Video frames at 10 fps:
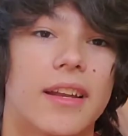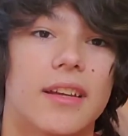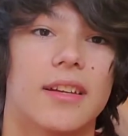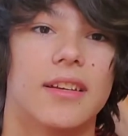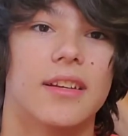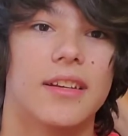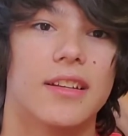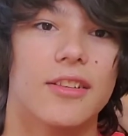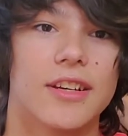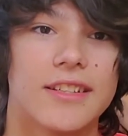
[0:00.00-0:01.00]
of
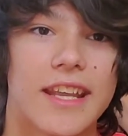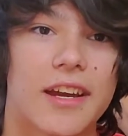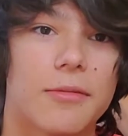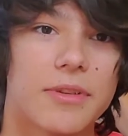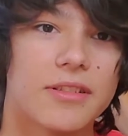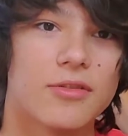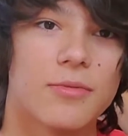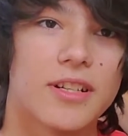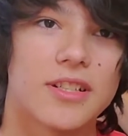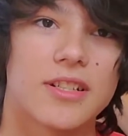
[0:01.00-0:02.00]
looking down a bit too
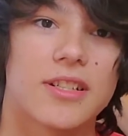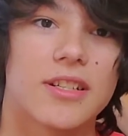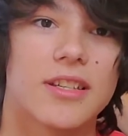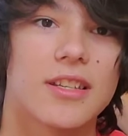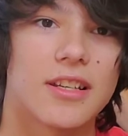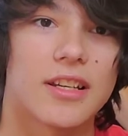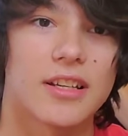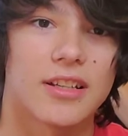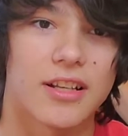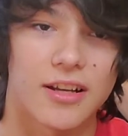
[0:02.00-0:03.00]
much.
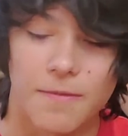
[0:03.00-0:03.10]
You know.